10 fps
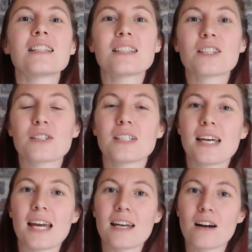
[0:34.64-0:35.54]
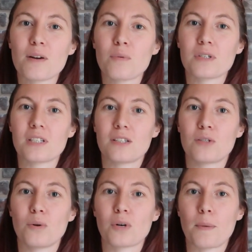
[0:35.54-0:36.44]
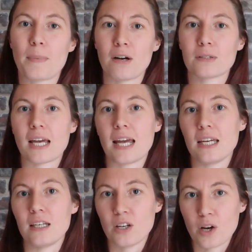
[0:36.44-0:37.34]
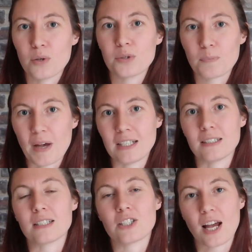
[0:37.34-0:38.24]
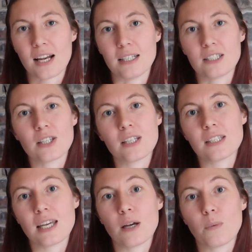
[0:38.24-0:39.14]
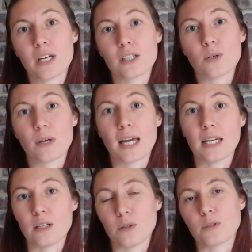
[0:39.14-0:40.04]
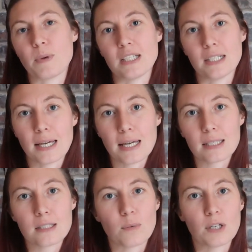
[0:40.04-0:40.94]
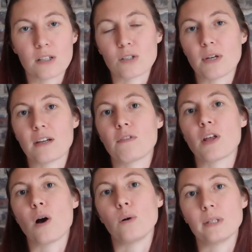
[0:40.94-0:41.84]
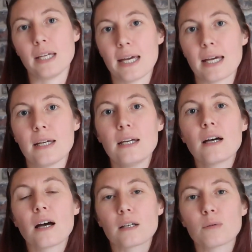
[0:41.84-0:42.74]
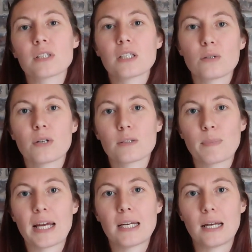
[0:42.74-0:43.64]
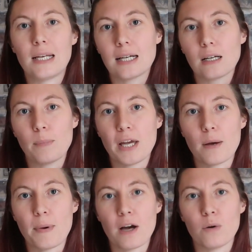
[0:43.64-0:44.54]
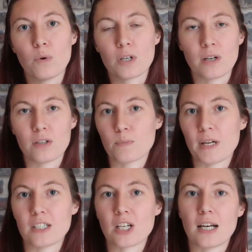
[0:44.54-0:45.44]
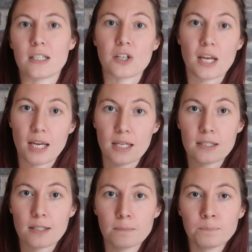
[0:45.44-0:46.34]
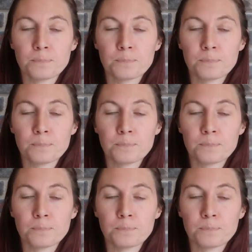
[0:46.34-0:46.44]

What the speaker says: So today I wanted to talk about a no spend challenge. This year we are doing a no spend year, so we are doing it for the whole year, and I wanted to explain a little bit about what a no spend challenge is